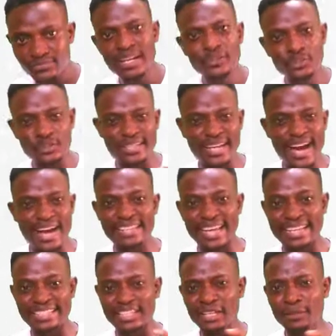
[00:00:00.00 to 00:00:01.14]
So the answer
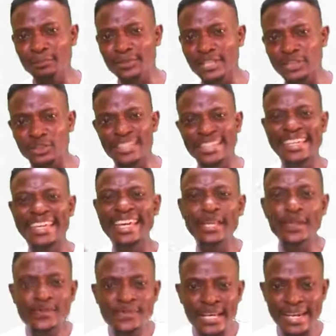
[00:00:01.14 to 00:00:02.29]
is impression. It
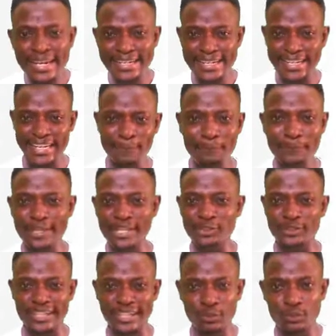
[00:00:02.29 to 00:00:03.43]
gives the impression
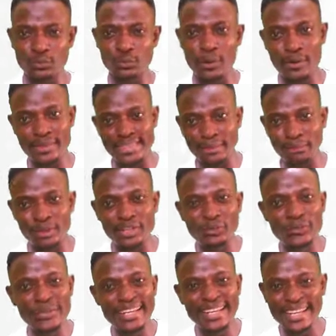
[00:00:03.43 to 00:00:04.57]
that he was wealthy, but he
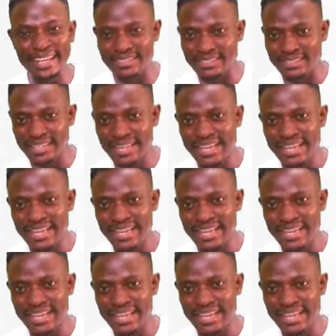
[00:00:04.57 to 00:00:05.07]
really isn't.